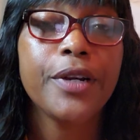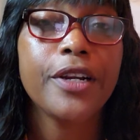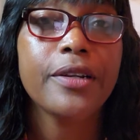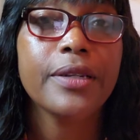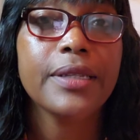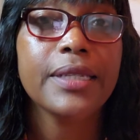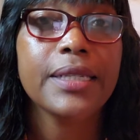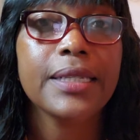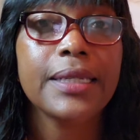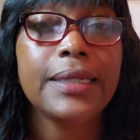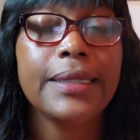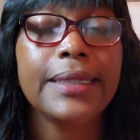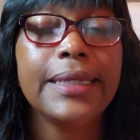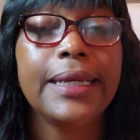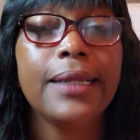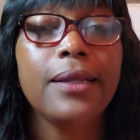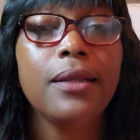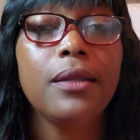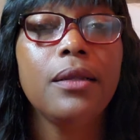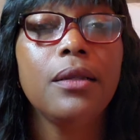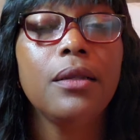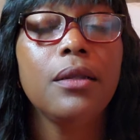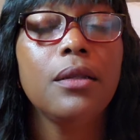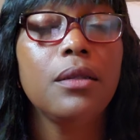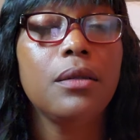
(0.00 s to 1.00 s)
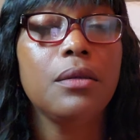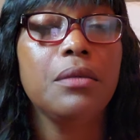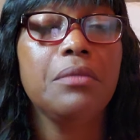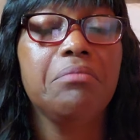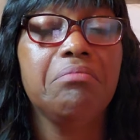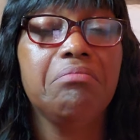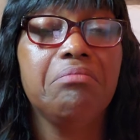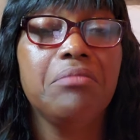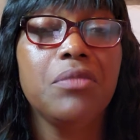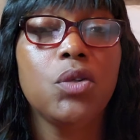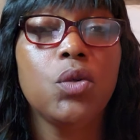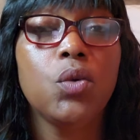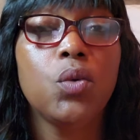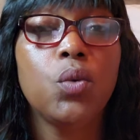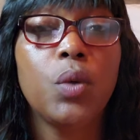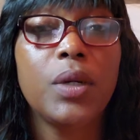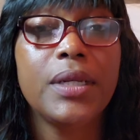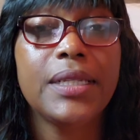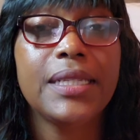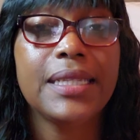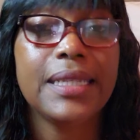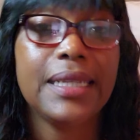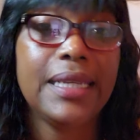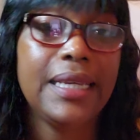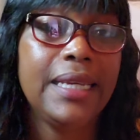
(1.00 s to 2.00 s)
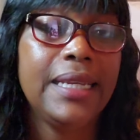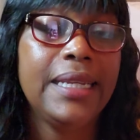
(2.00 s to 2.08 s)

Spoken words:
personnel was